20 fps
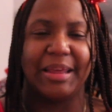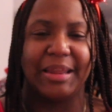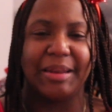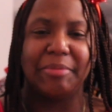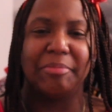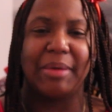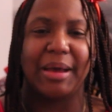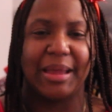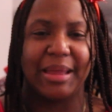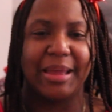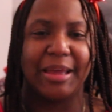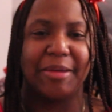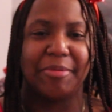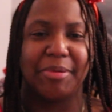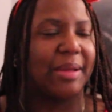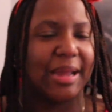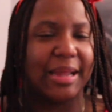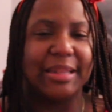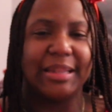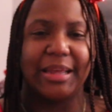in Miami
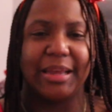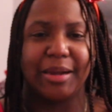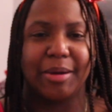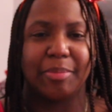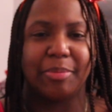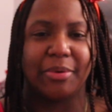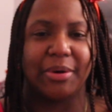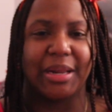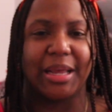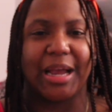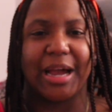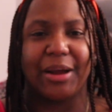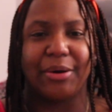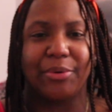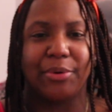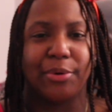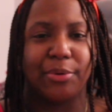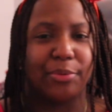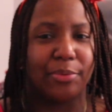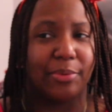at the airport, like, I don't
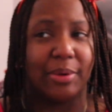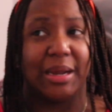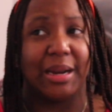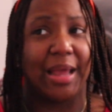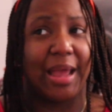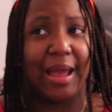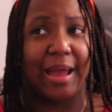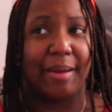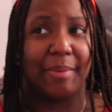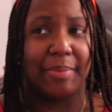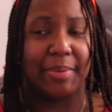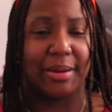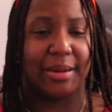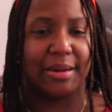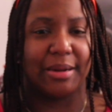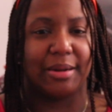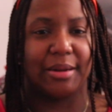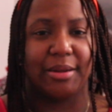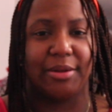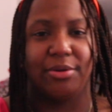know what
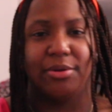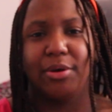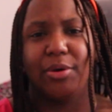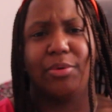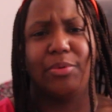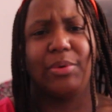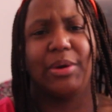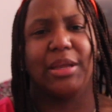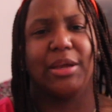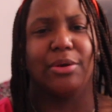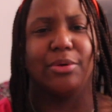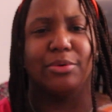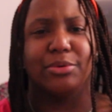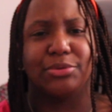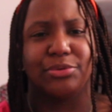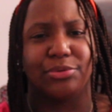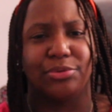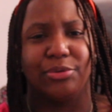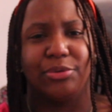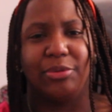happened, you know, when it goes
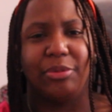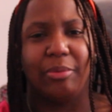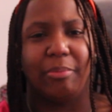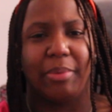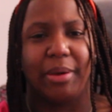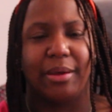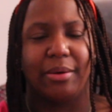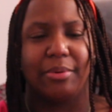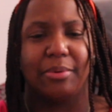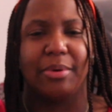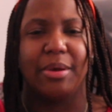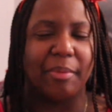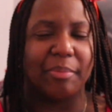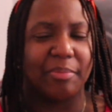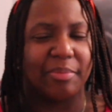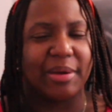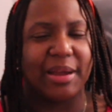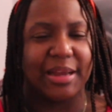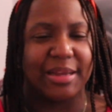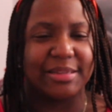through the belt.
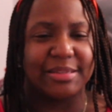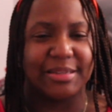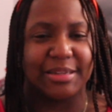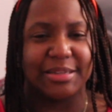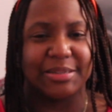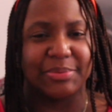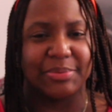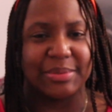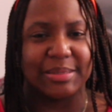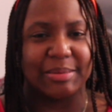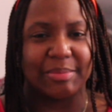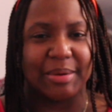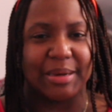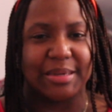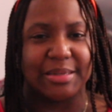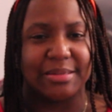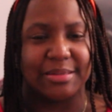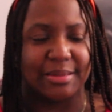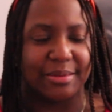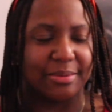I'm guessing that's when
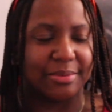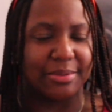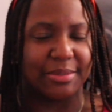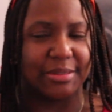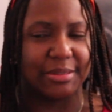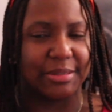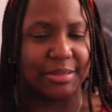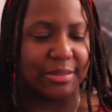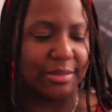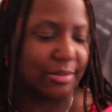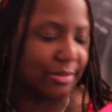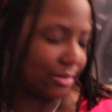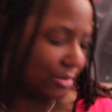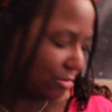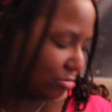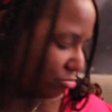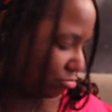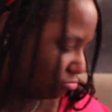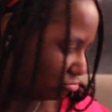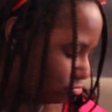somebody stole it, because
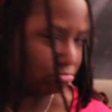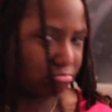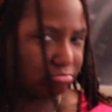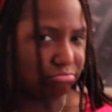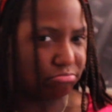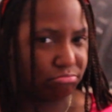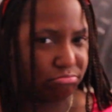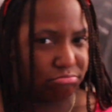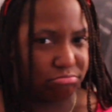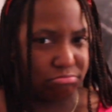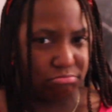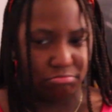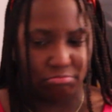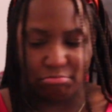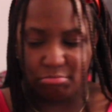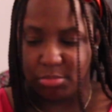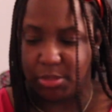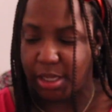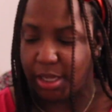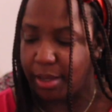
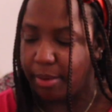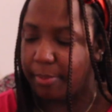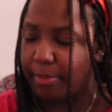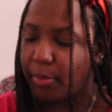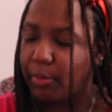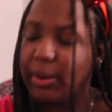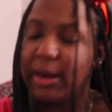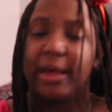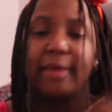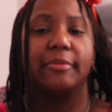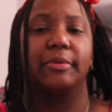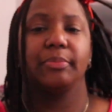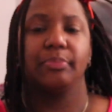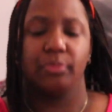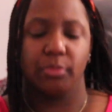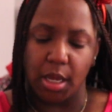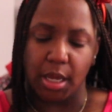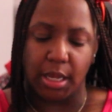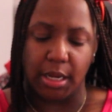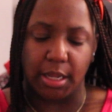yeah, but whatever.
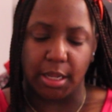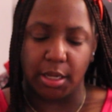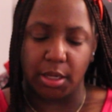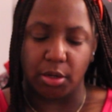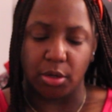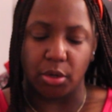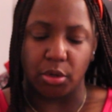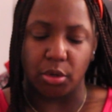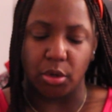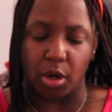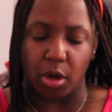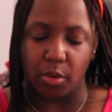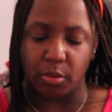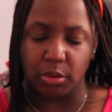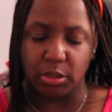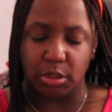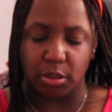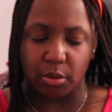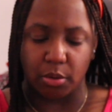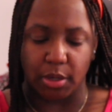And then, you know, you're
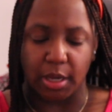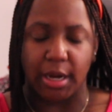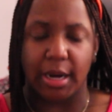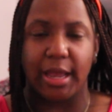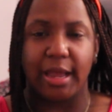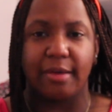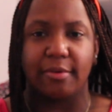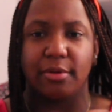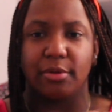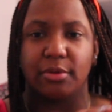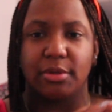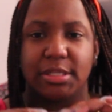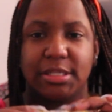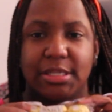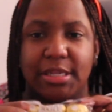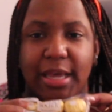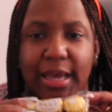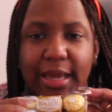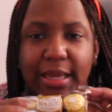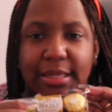also gonna have a little
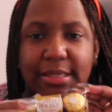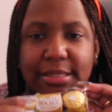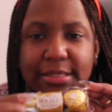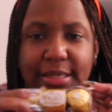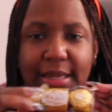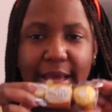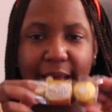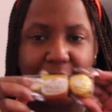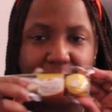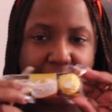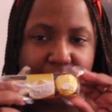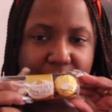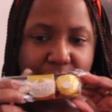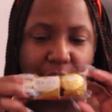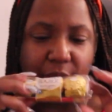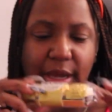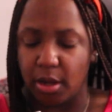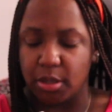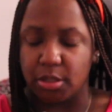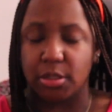snack, so
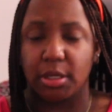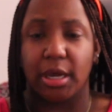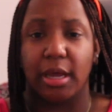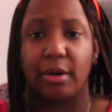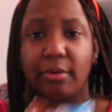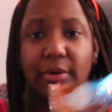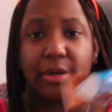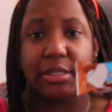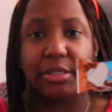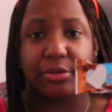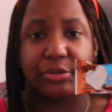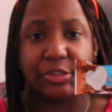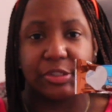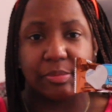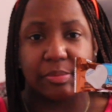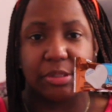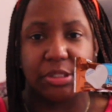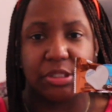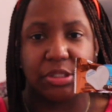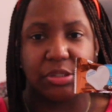I also got a Rice
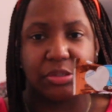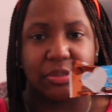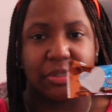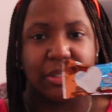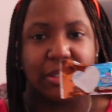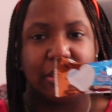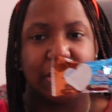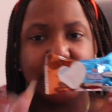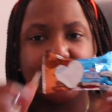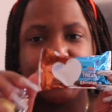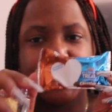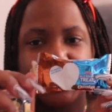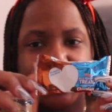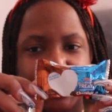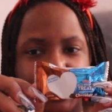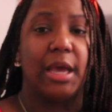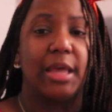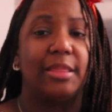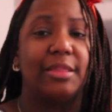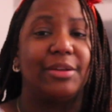Krispie
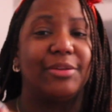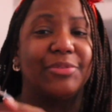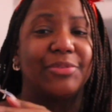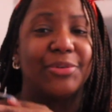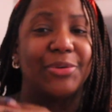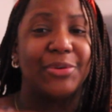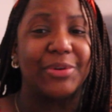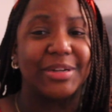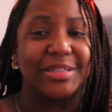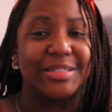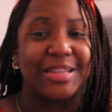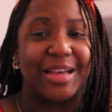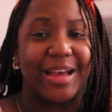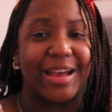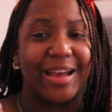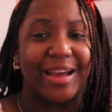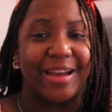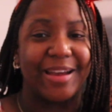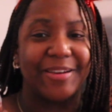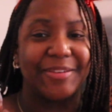treat. And then of course I
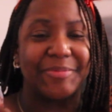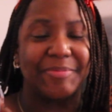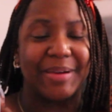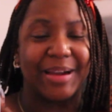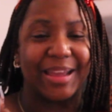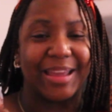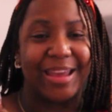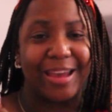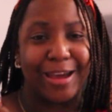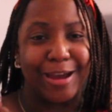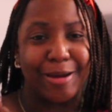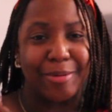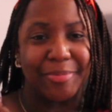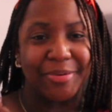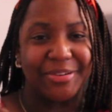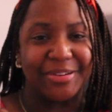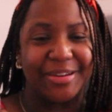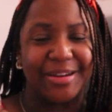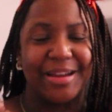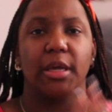have my camera,
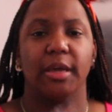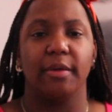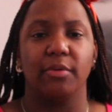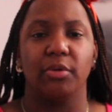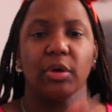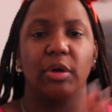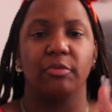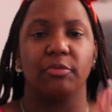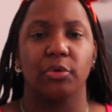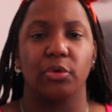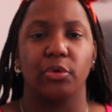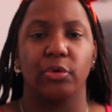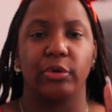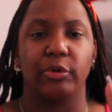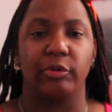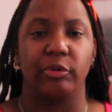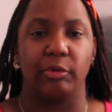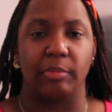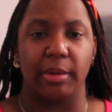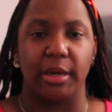even though I'm recording
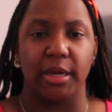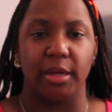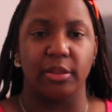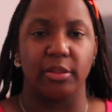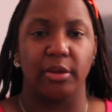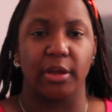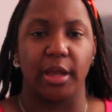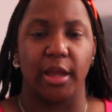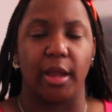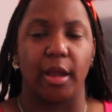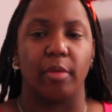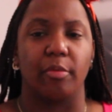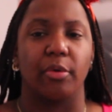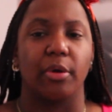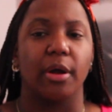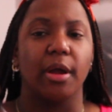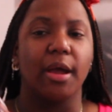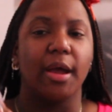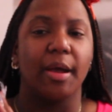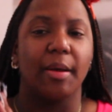on my other
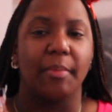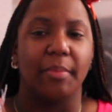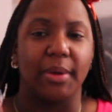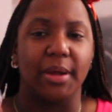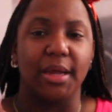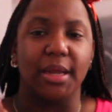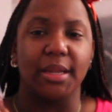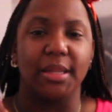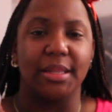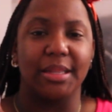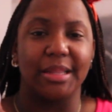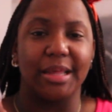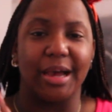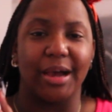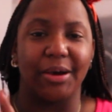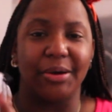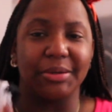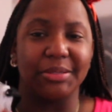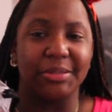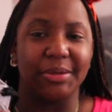camera, but I
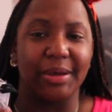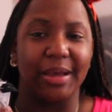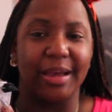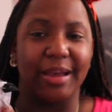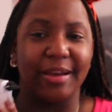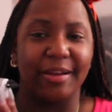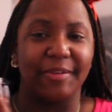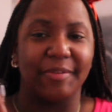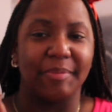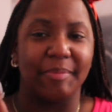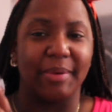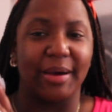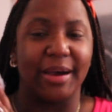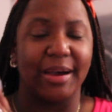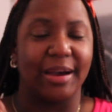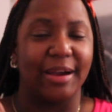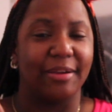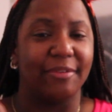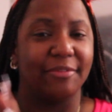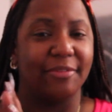also have
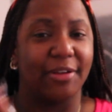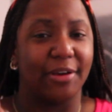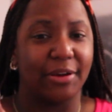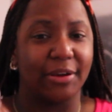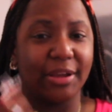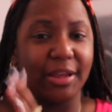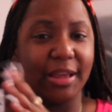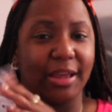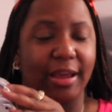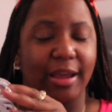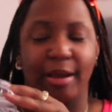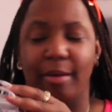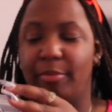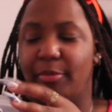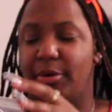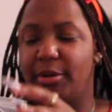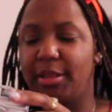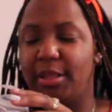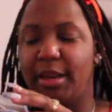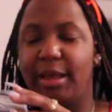my vlogging
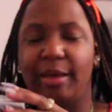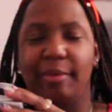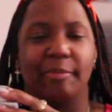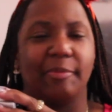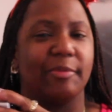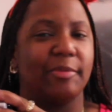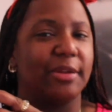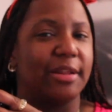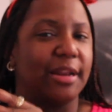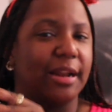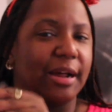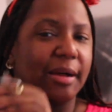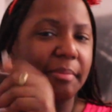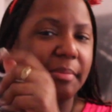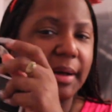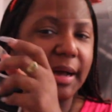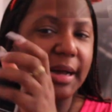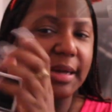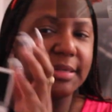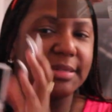camera that I did an
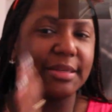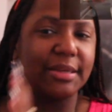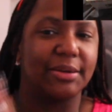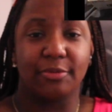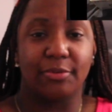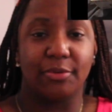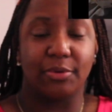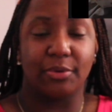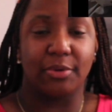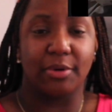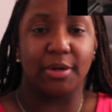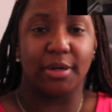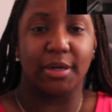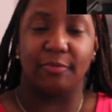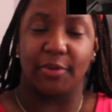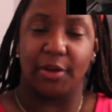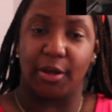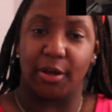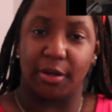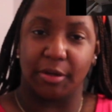unboxing for
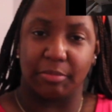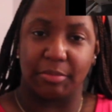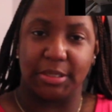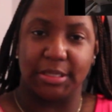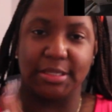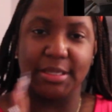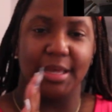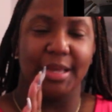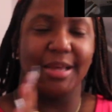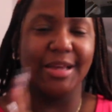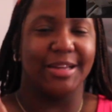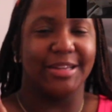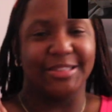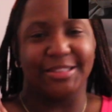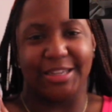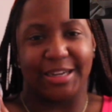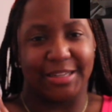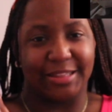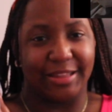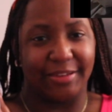Vlogmas.
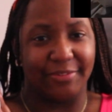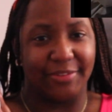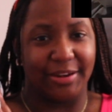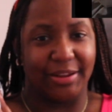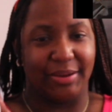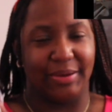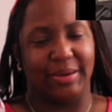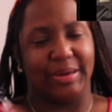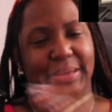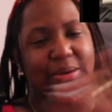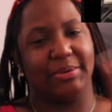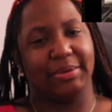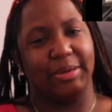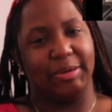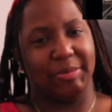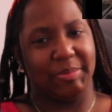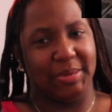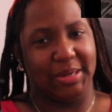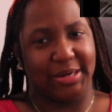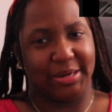Check that video out,
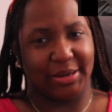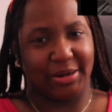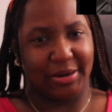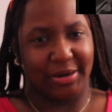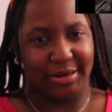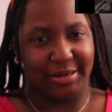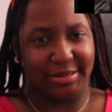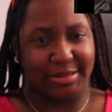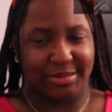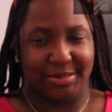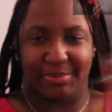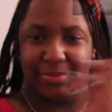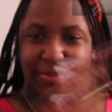it'll be in the cards as